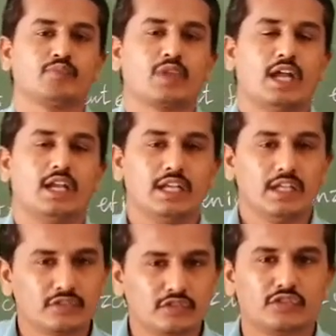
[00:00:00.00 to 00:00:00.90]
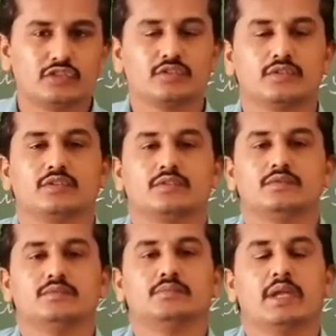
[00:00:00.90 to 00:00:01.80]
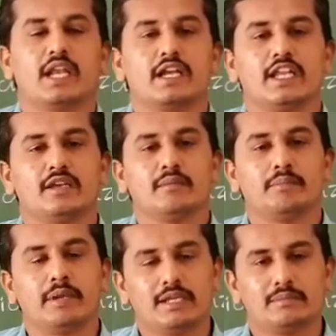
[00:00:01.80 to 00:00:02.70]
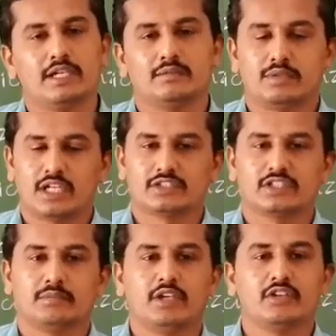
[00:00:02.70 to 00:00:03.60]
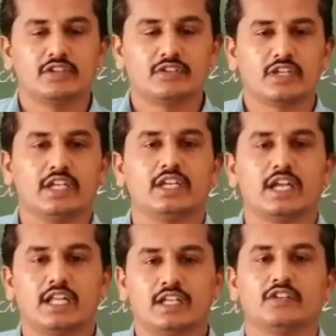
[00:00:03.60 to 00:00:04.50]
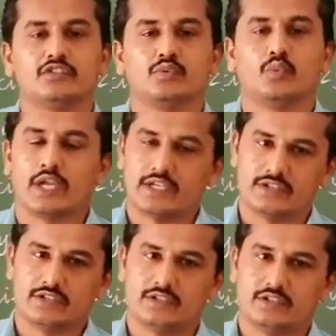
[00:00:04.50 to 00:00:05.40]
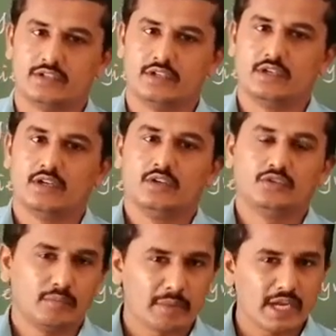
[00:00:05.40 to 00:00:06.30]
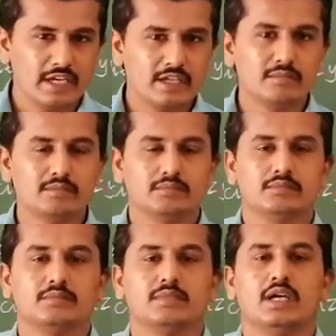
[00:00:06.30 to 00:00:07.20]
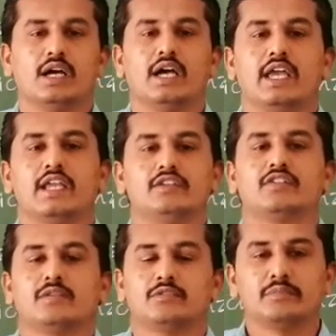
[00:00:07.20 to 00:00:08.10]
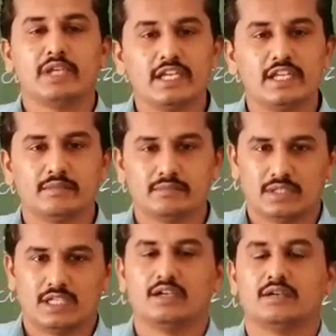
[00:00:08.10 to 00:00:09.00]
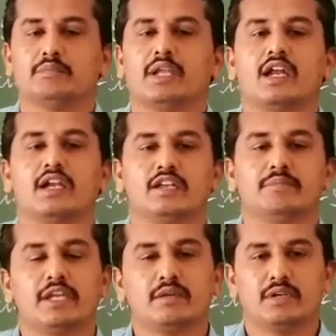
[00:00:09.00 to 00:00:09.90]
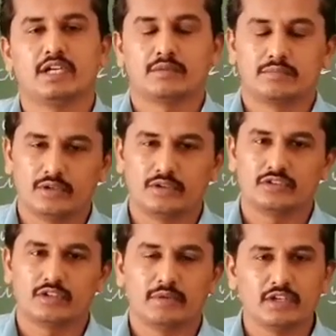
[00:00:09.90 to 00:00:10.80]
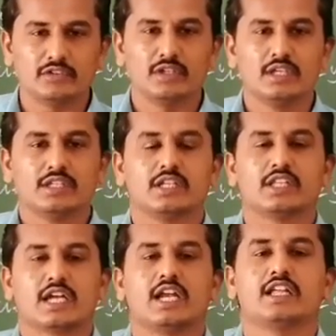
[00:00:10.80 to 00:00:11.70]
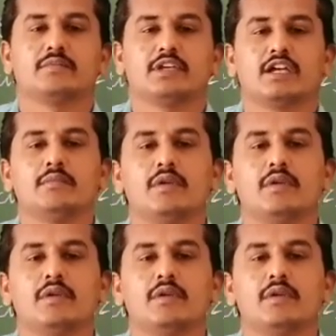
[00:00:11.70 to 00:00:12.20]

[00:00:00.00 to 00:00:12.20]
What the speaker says: Less melanin pigment production means the skin color is white. So, medium enzymes, so medium melanin pigment are produced means that the color become